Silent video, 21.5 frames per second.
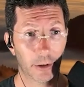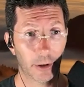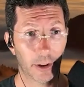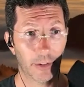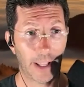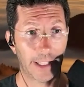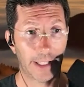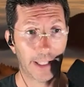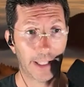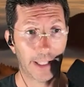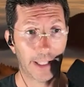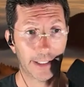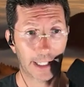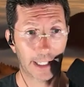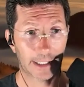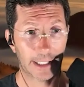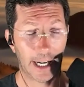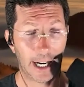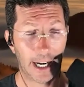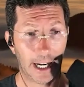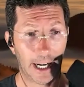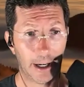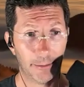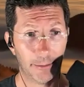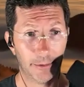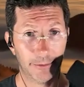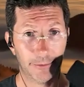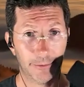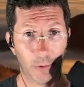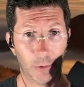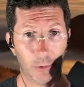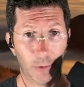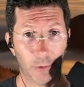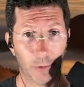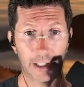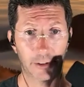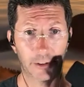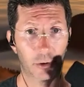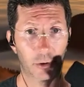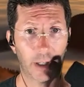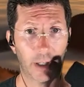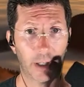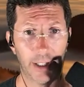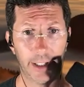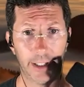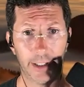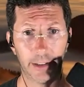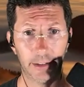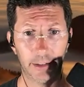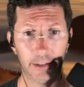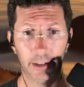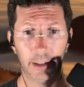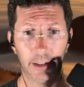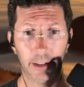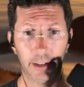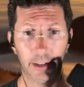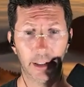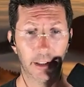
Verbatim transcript: Go to the land geek dot com forward slash training.